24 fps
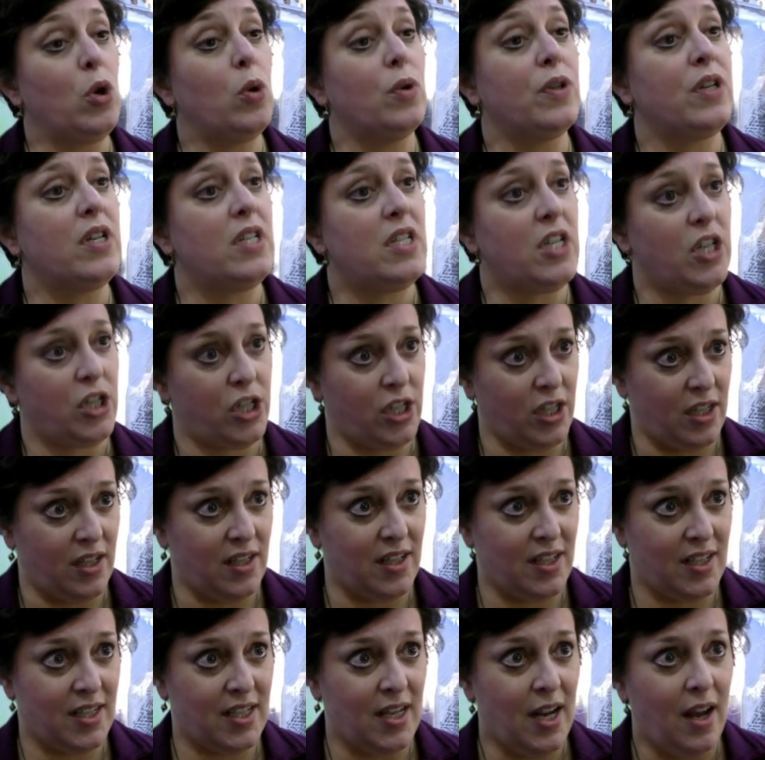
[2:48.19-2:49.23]
called
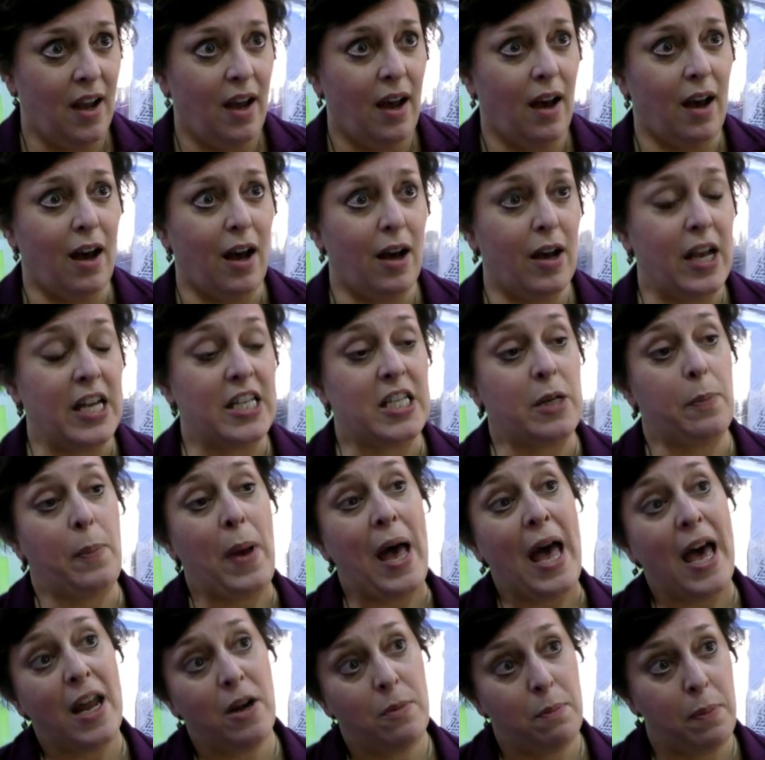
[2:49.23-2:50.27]
additions. It's a
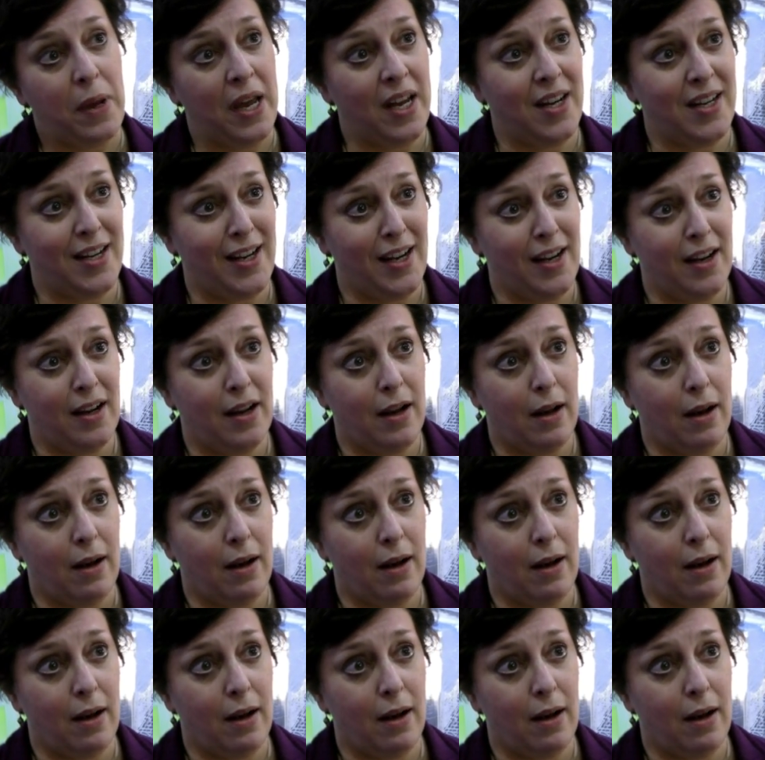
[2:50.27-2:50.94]
patent pending